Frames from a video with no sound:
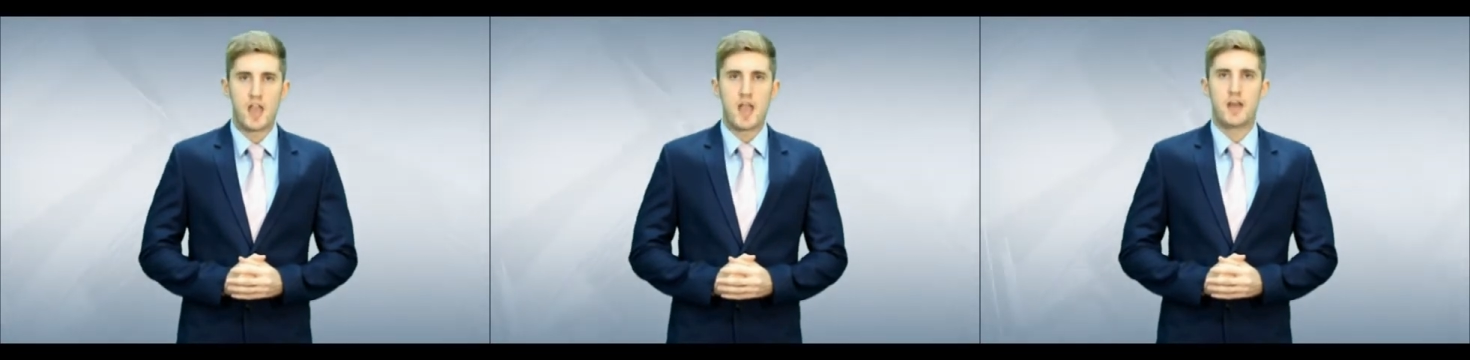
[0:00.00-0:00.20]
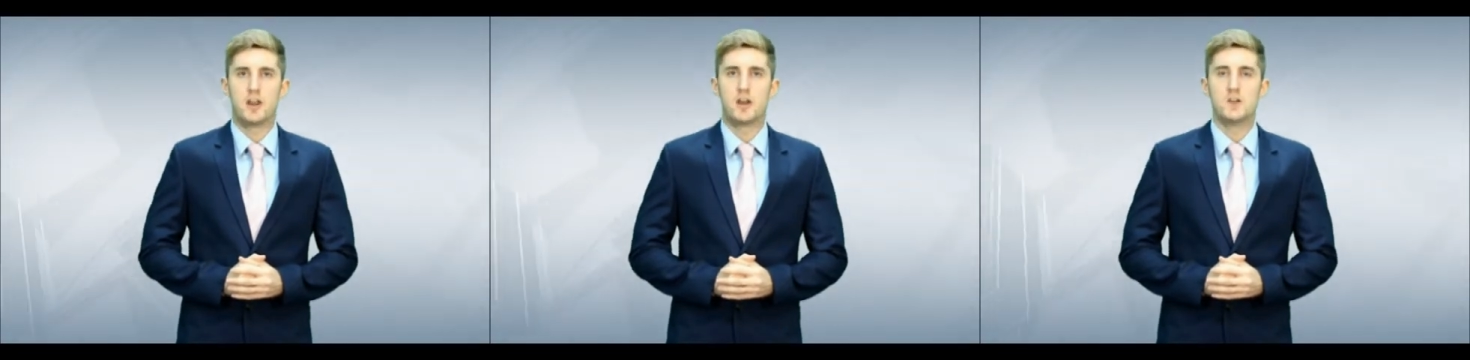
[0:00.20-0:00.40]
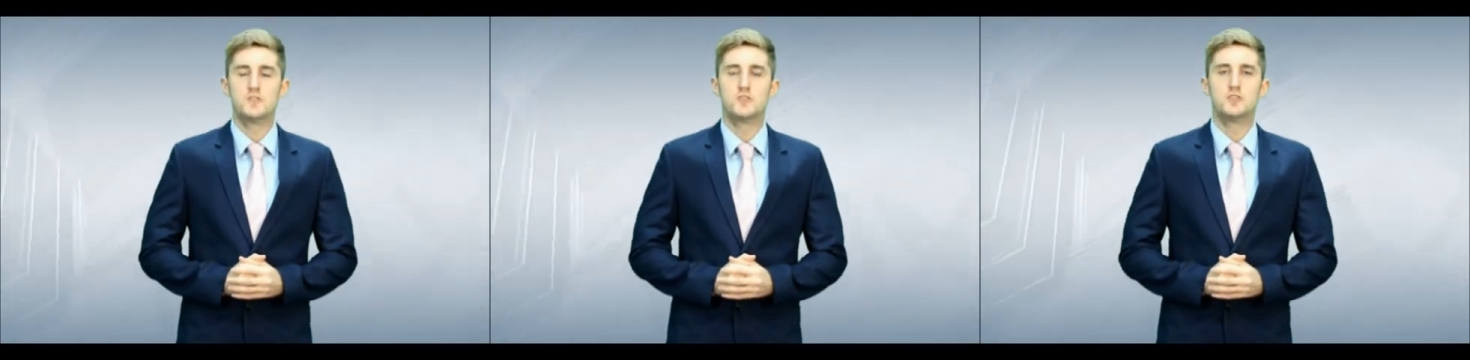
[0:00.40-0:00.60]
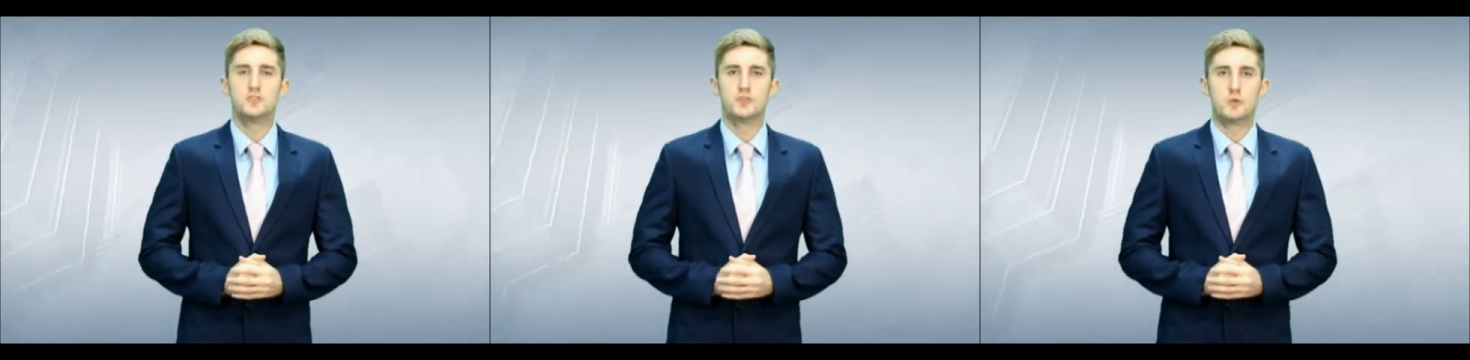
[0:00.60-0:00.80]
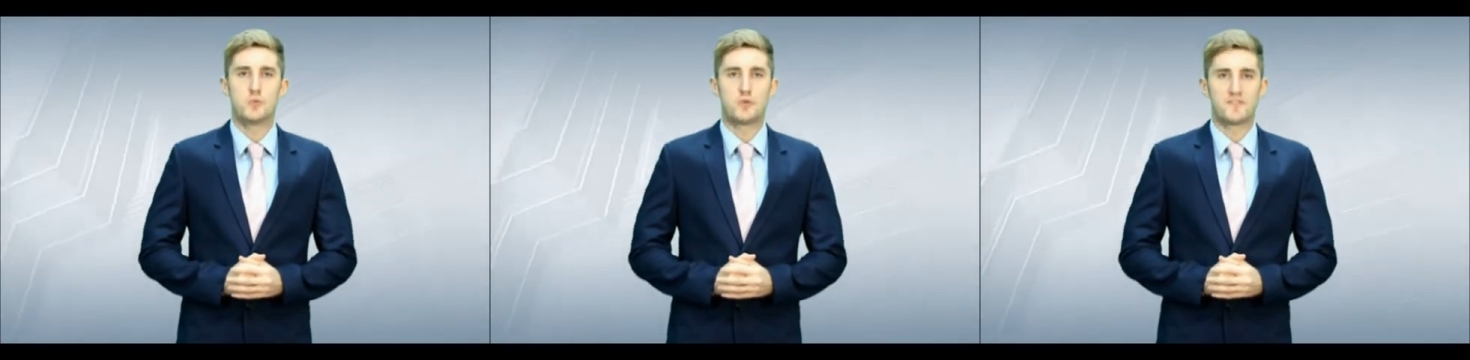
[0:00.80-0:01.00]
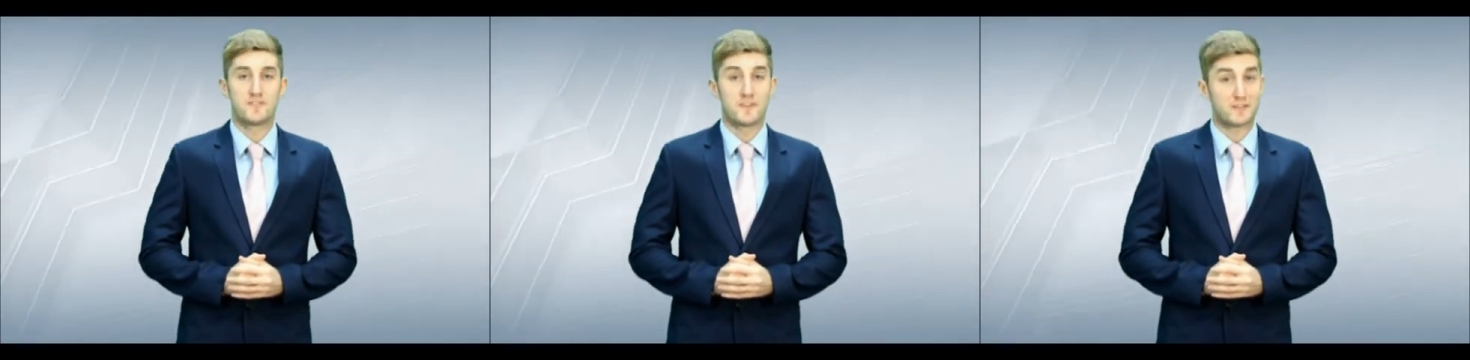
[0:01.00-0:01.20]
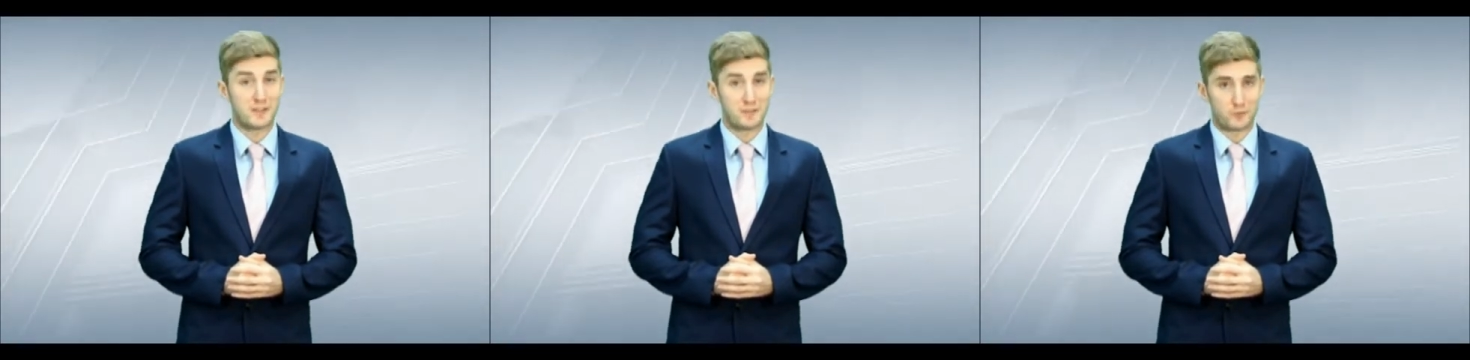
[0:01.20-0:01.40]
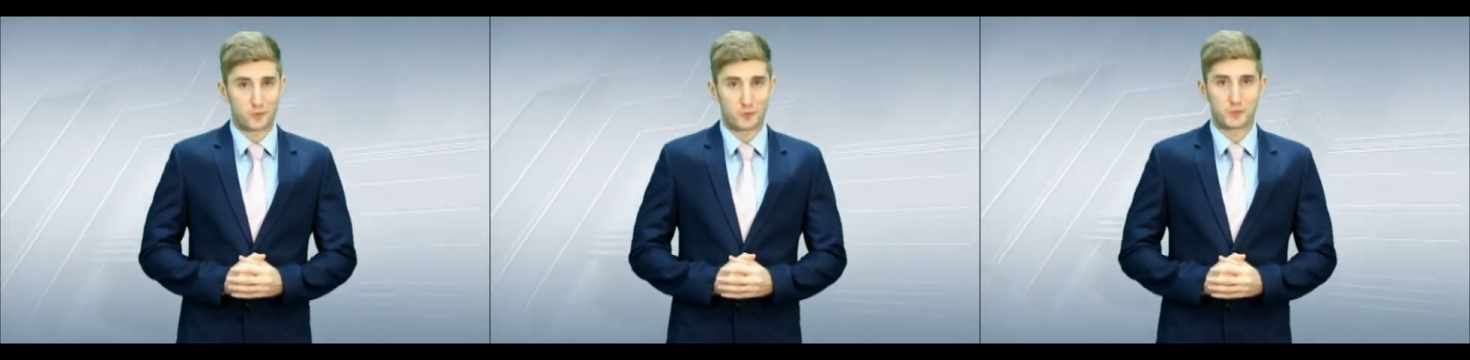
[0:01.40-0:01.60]
and
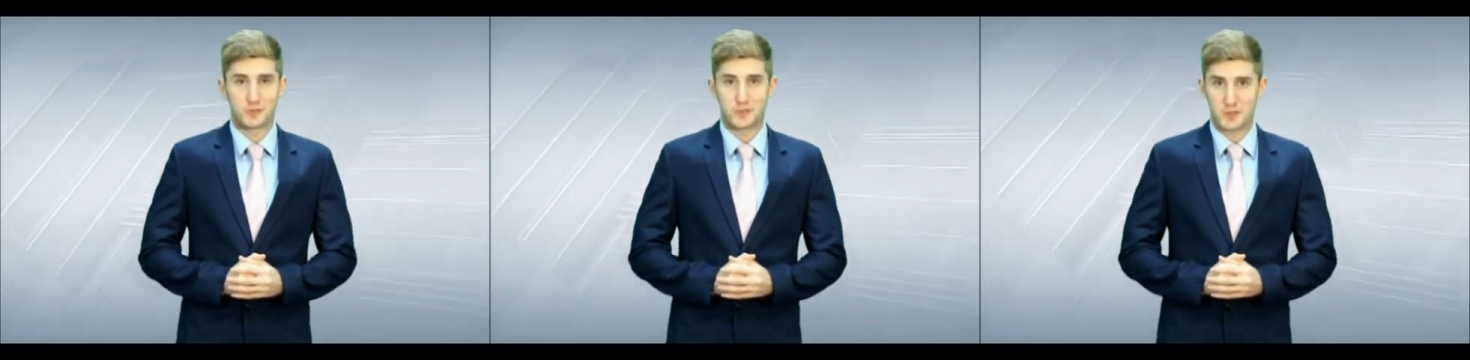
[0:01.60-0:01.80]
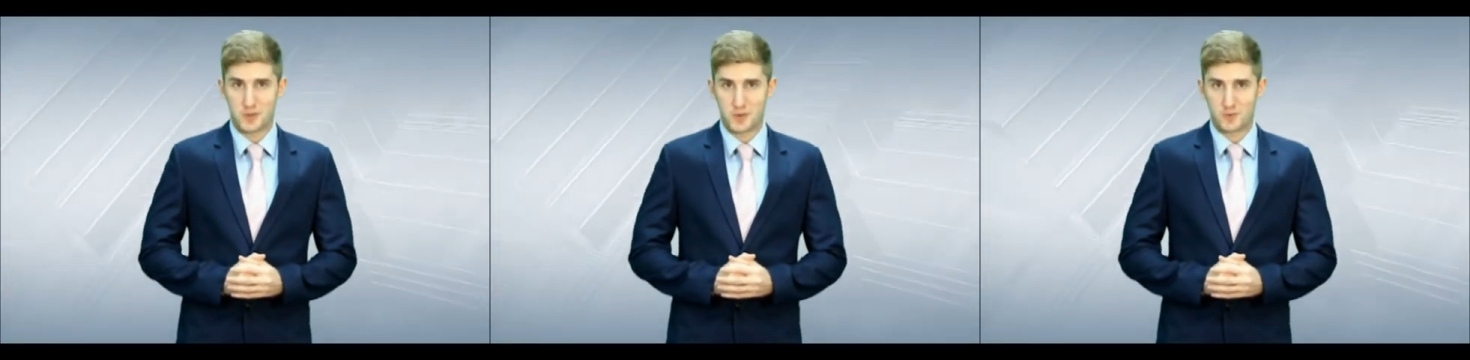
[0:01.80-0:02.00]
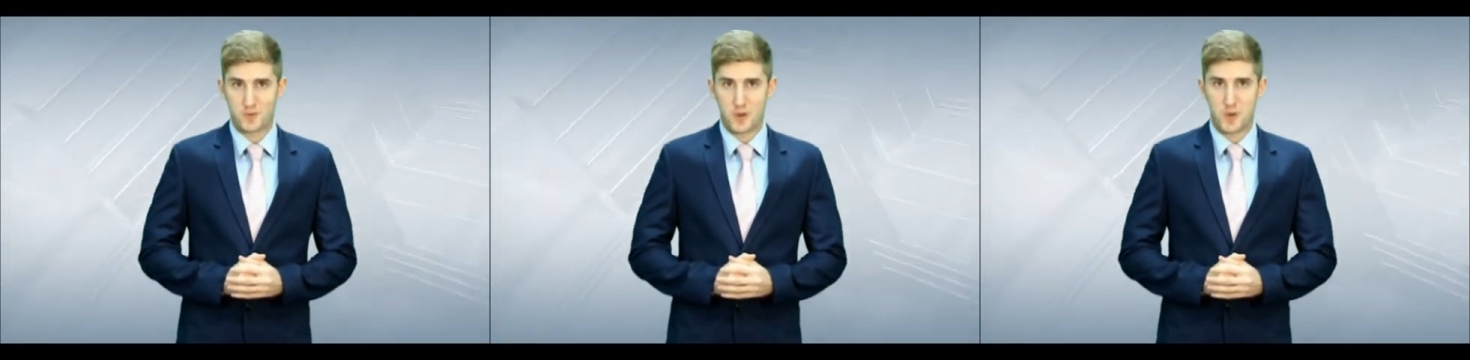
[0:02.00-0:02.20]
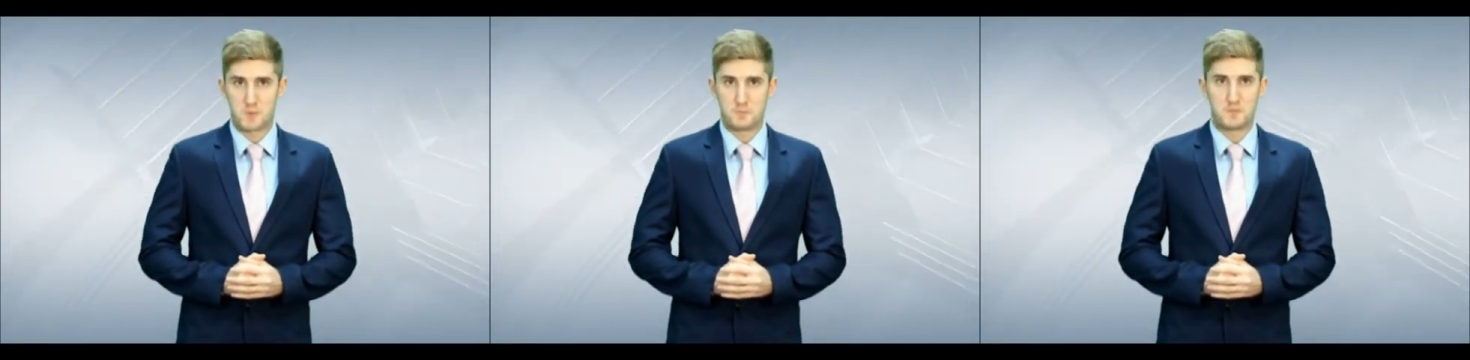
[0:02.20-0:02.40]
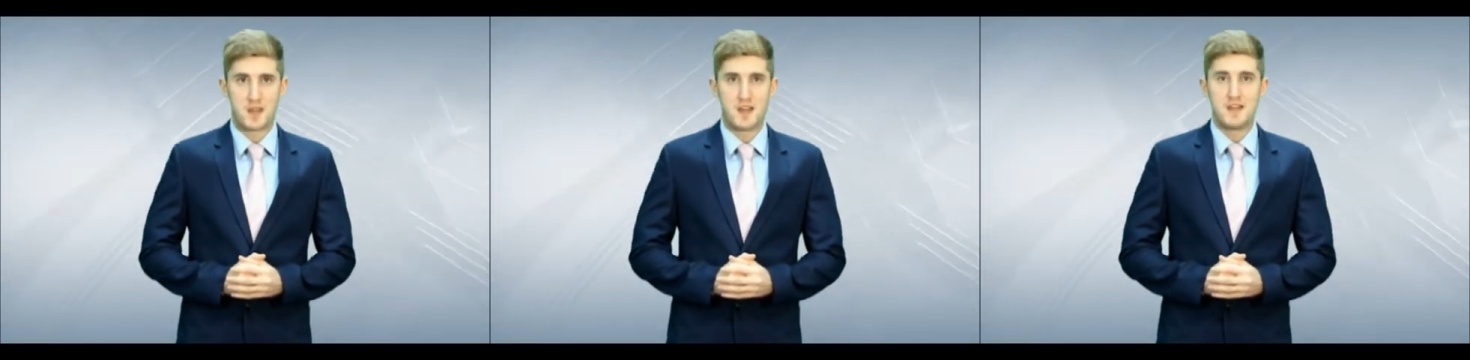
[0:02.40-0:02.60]
102.54 to the euro.